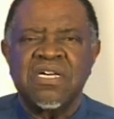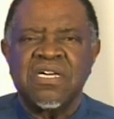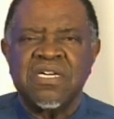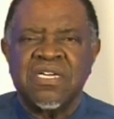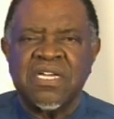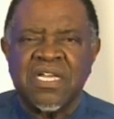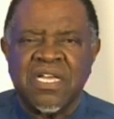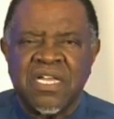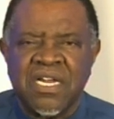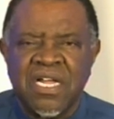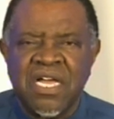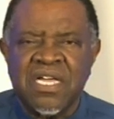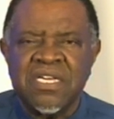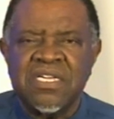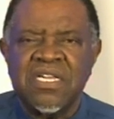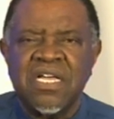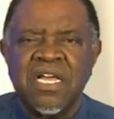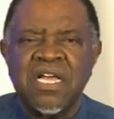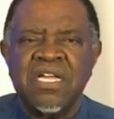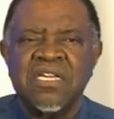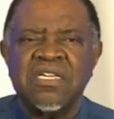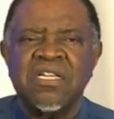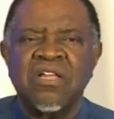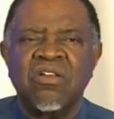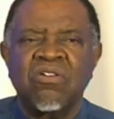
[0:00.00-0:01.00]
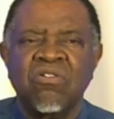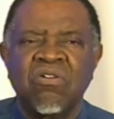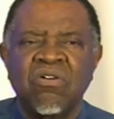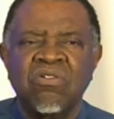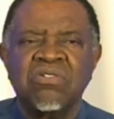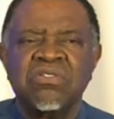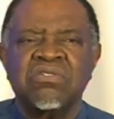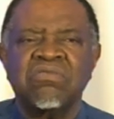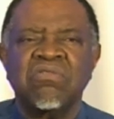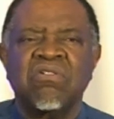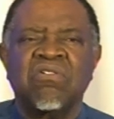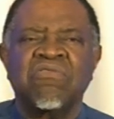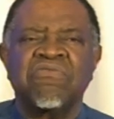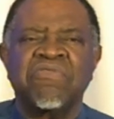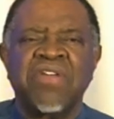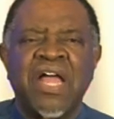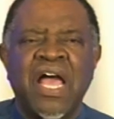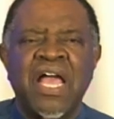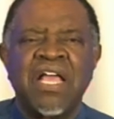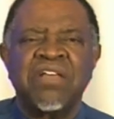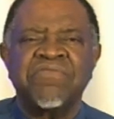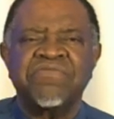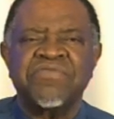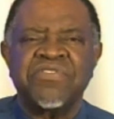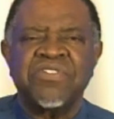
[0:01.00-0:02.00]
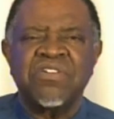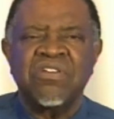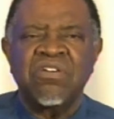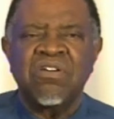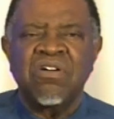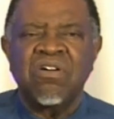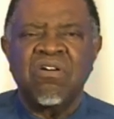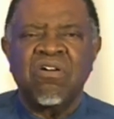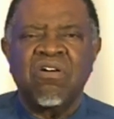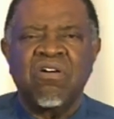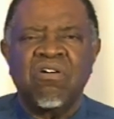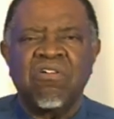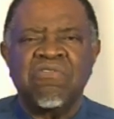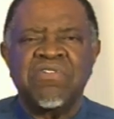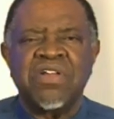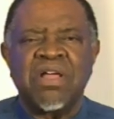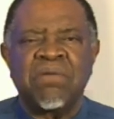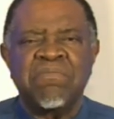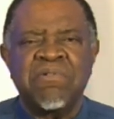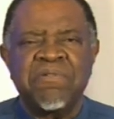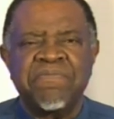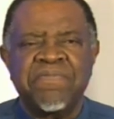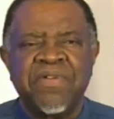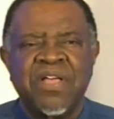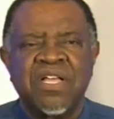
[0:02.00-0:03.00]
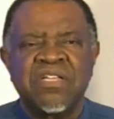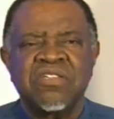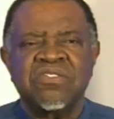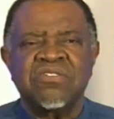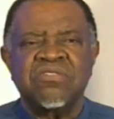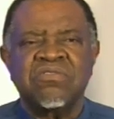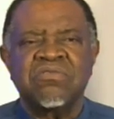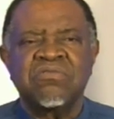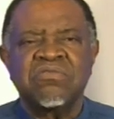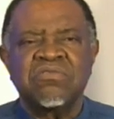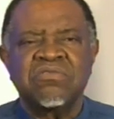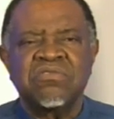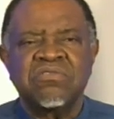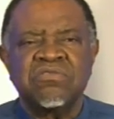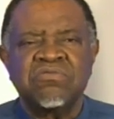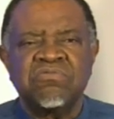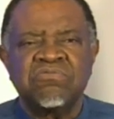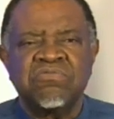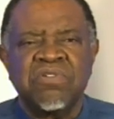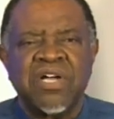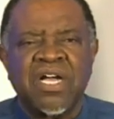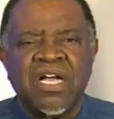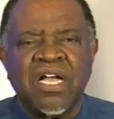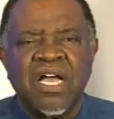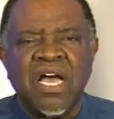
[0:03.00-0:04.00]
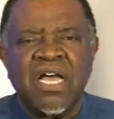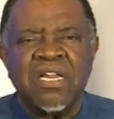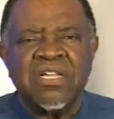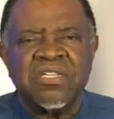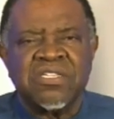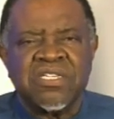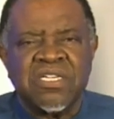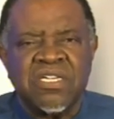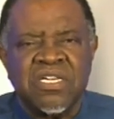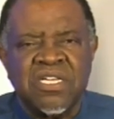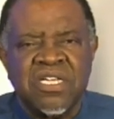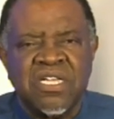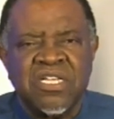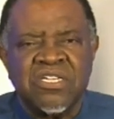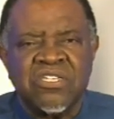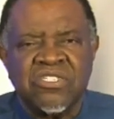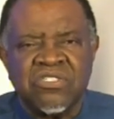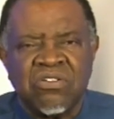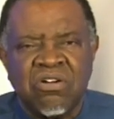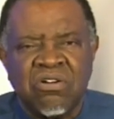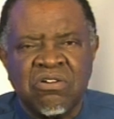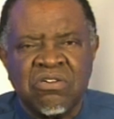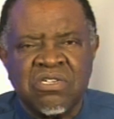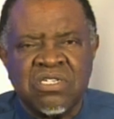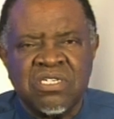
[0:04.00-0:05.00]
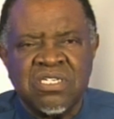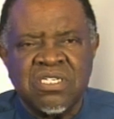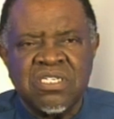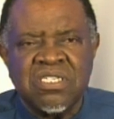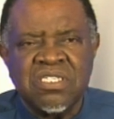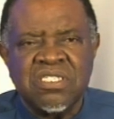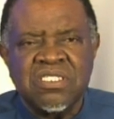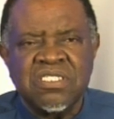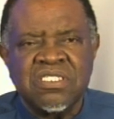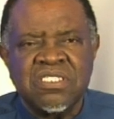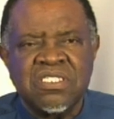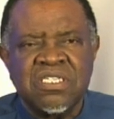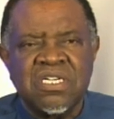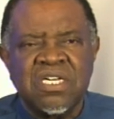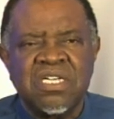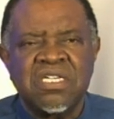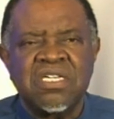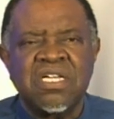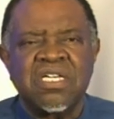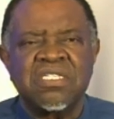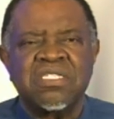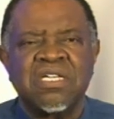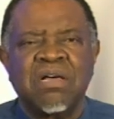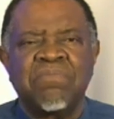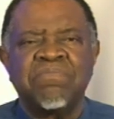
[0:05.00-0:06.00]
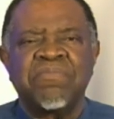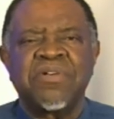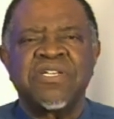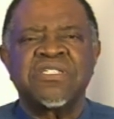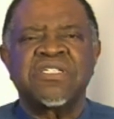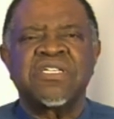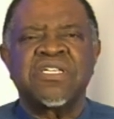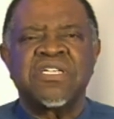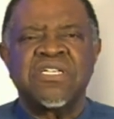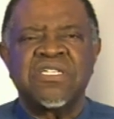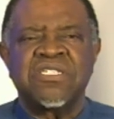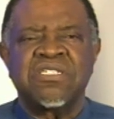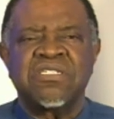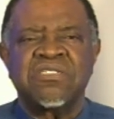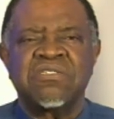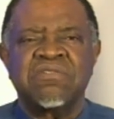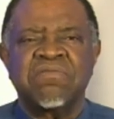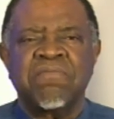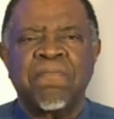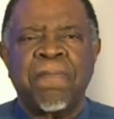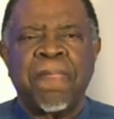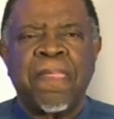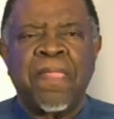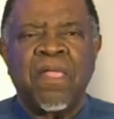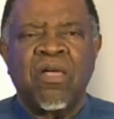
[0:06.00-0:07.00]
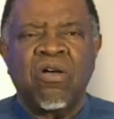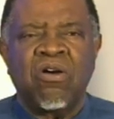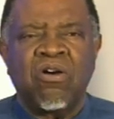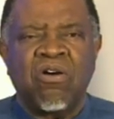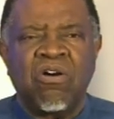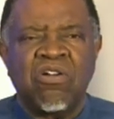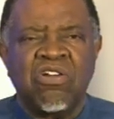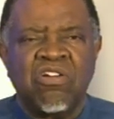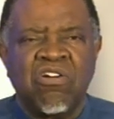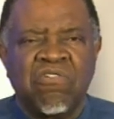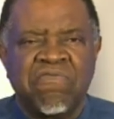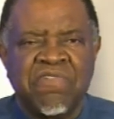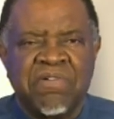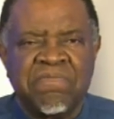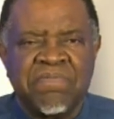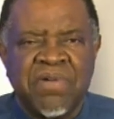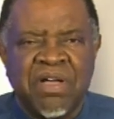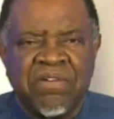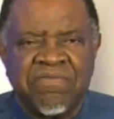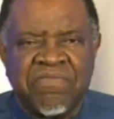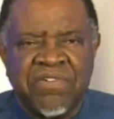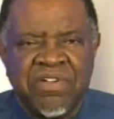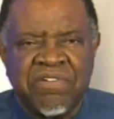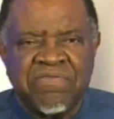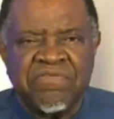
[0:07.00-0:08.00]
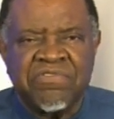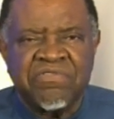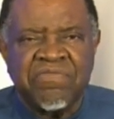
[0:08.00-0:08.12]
regret at the loss of lives of Namibians who were callously shot in the Zambezi region on November 5,